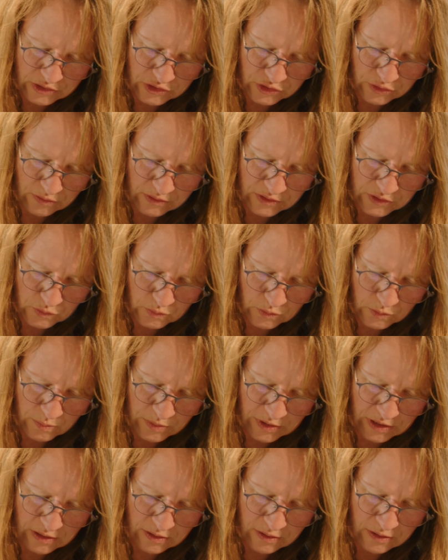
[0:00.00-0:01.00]
So this would
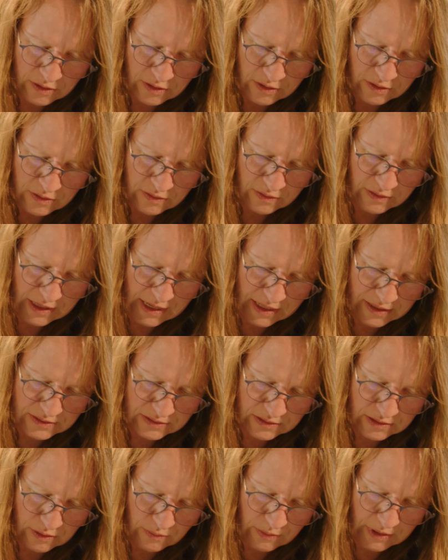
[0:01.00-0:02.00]
be the
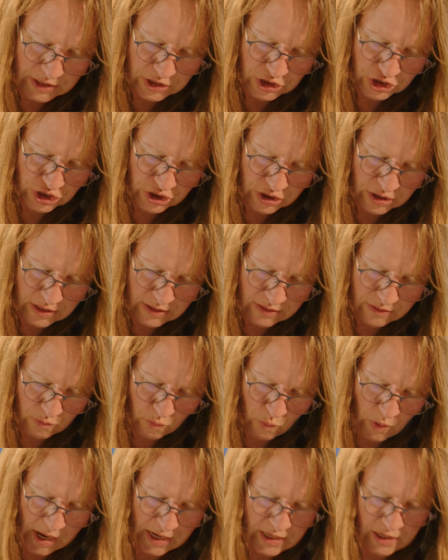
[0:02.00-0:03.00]
x direction, and the
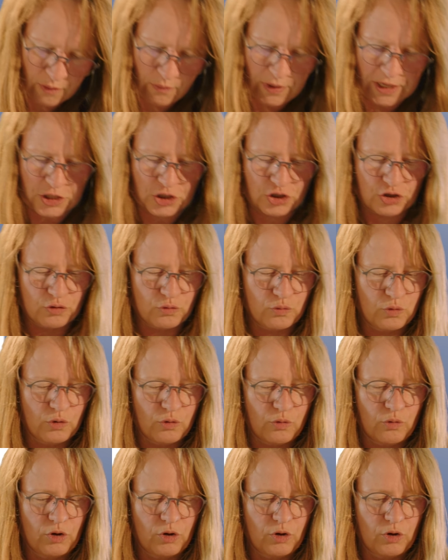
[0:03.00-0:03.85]
y direction